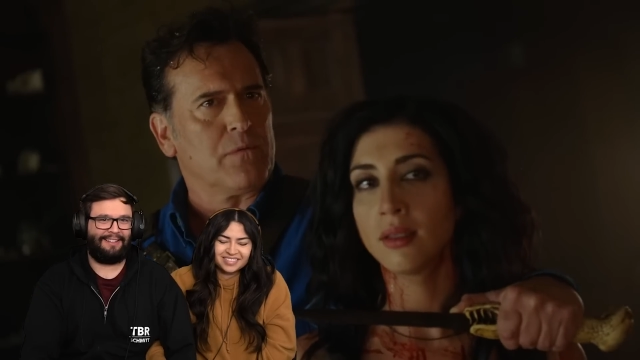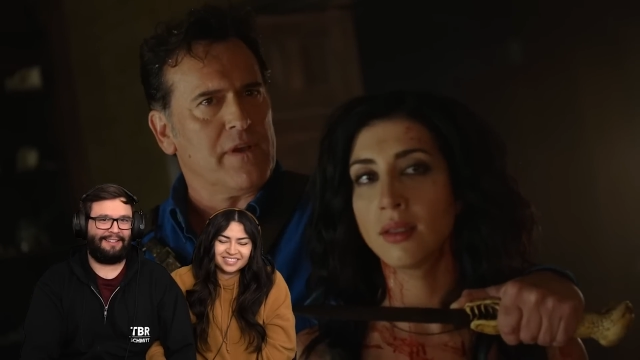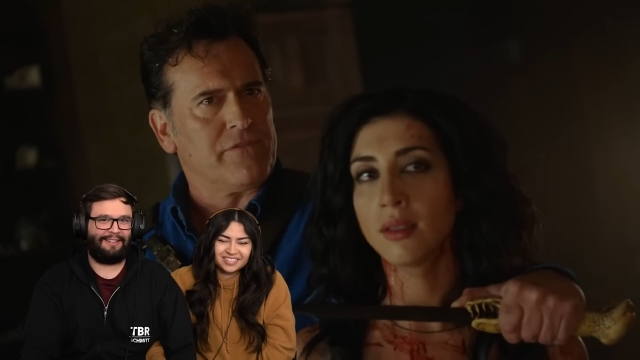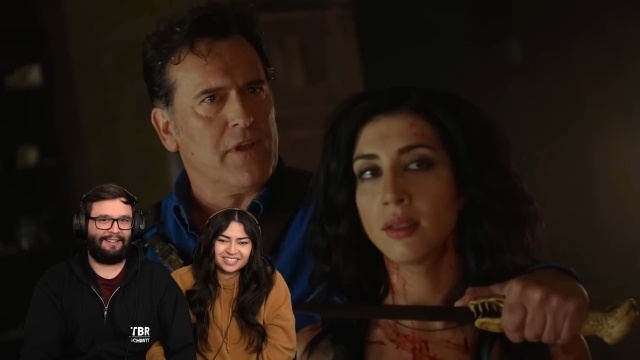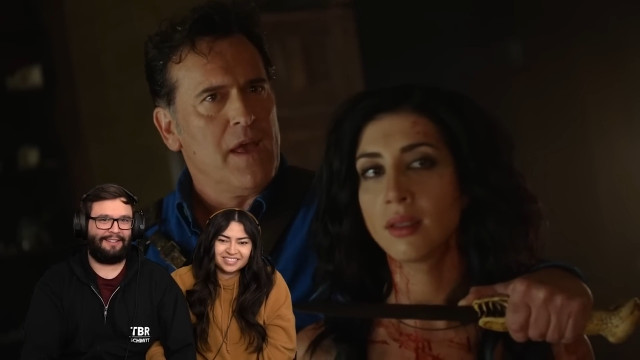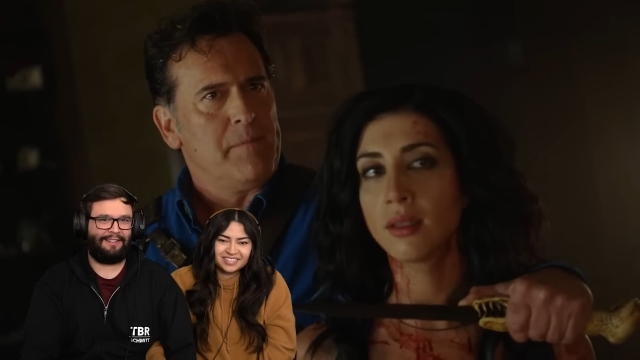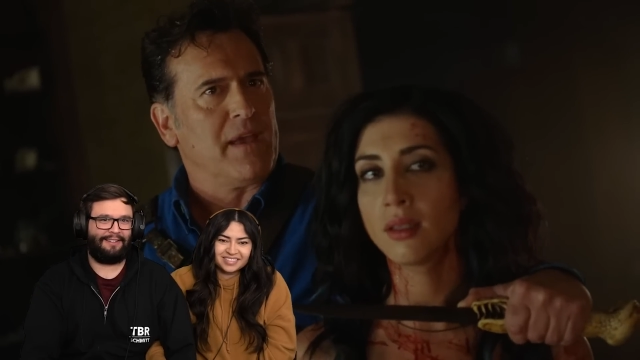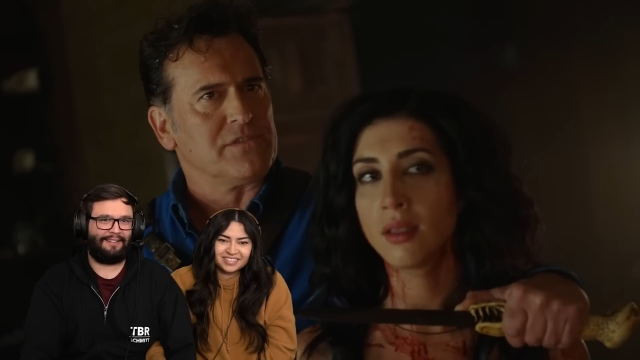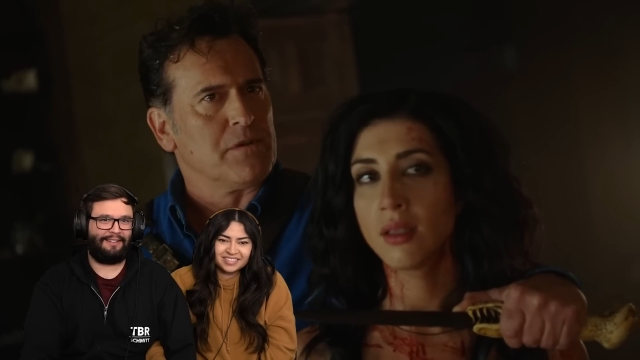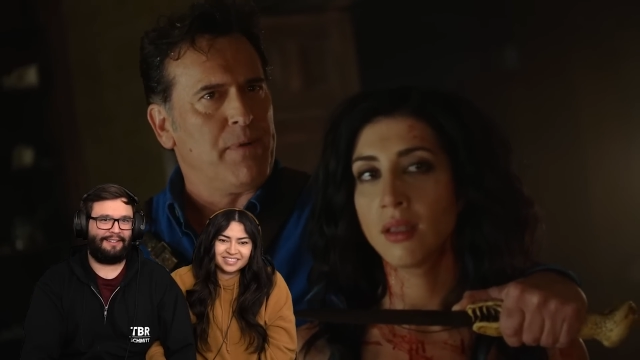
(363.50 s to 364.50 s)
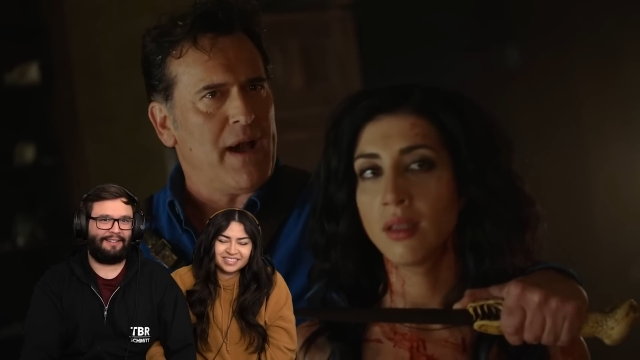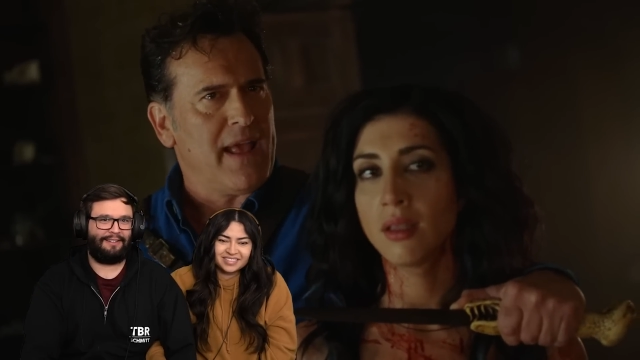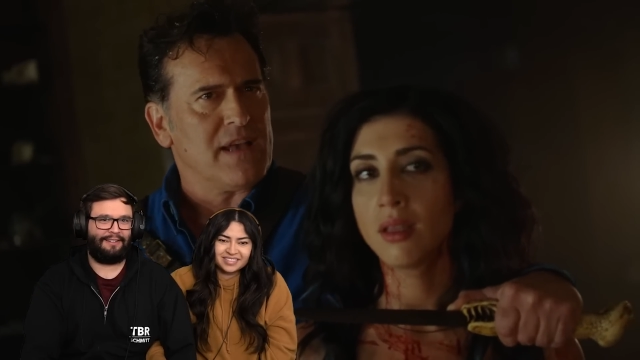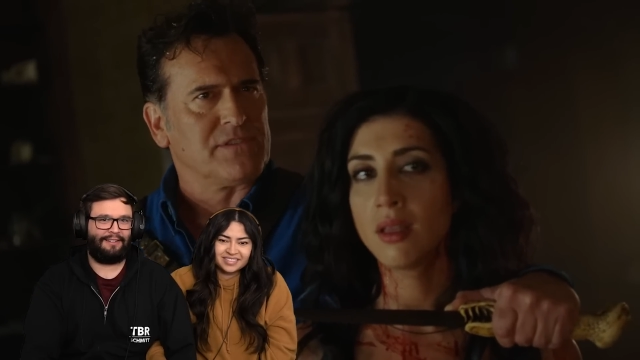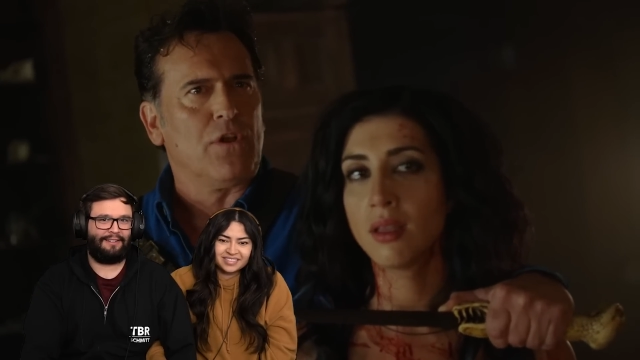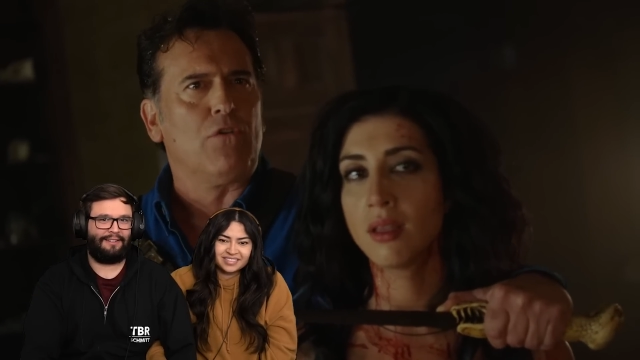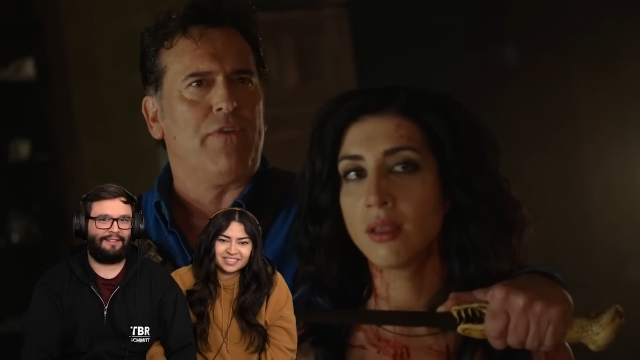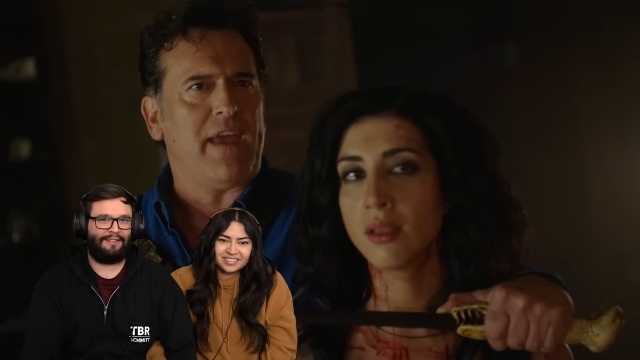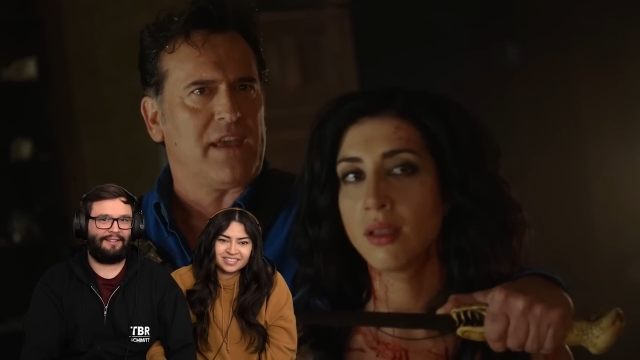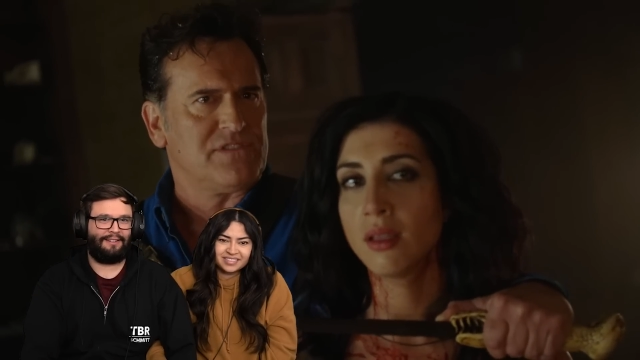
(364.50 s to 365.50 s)
Speaker 1: of the rift because her body has a no
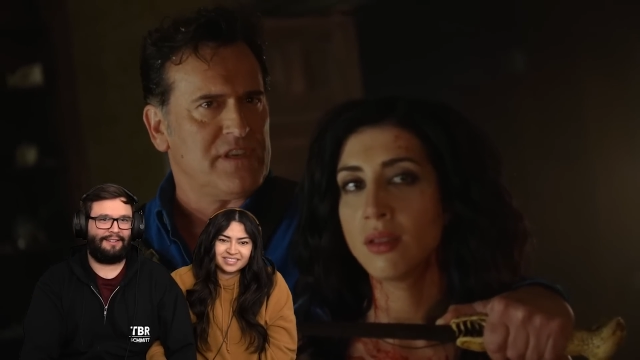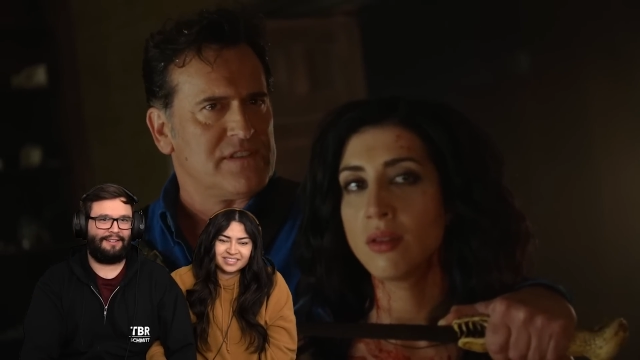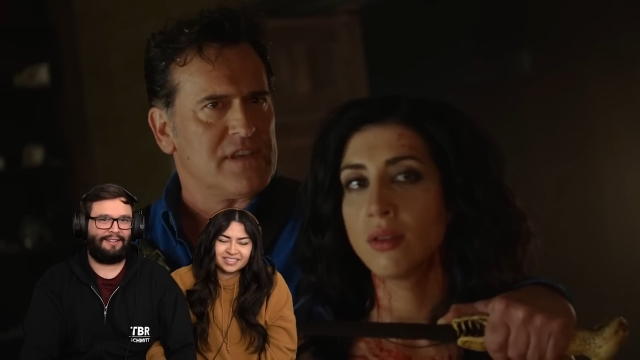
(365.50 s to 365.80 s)
vacancy